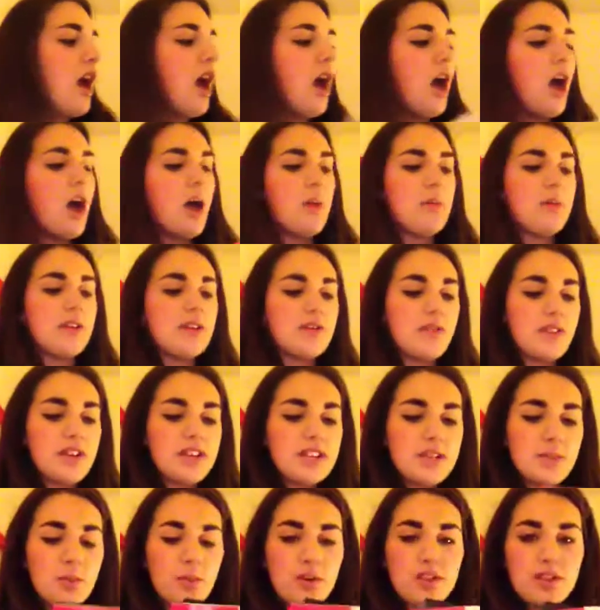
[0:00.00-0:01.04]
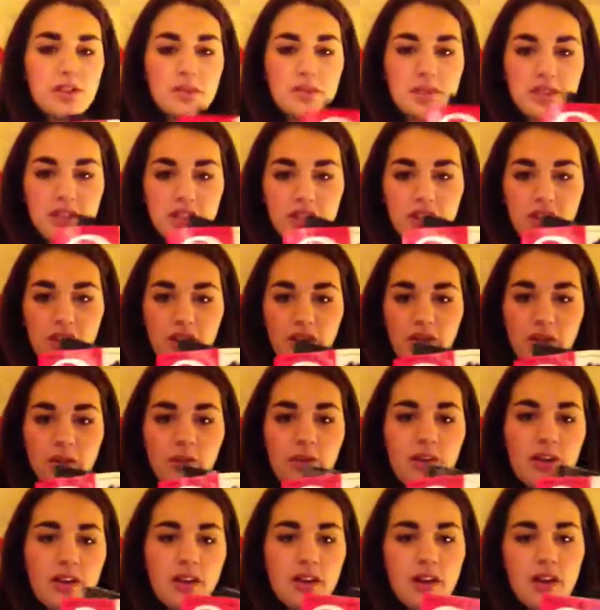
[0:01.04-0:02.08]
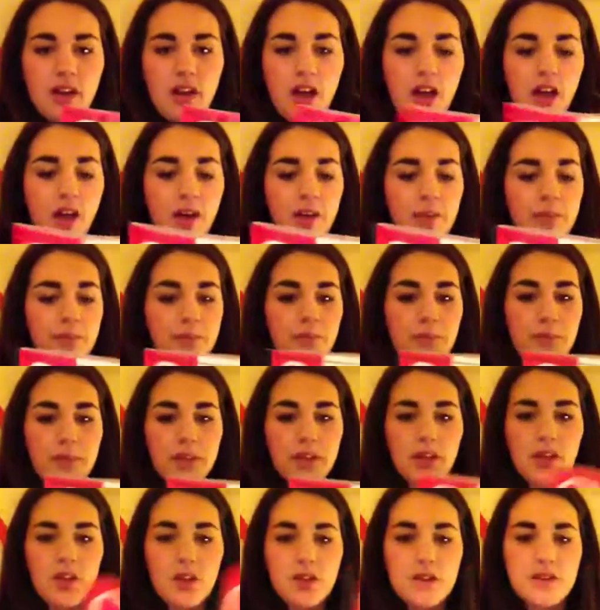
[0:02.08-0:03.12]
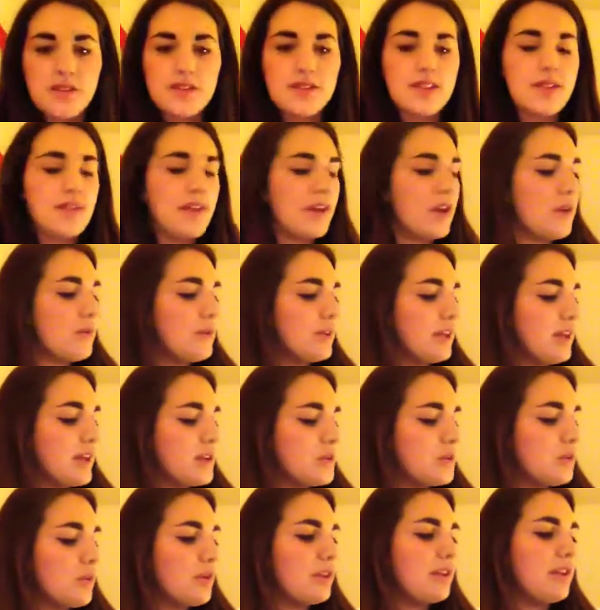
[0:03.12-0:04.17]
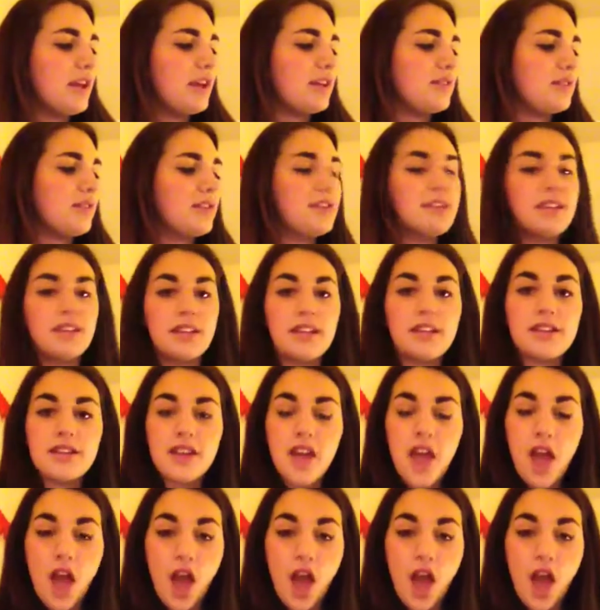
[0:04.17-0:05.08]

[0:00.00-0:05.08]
I was very disappointed with the Cube because they only had one advert in it,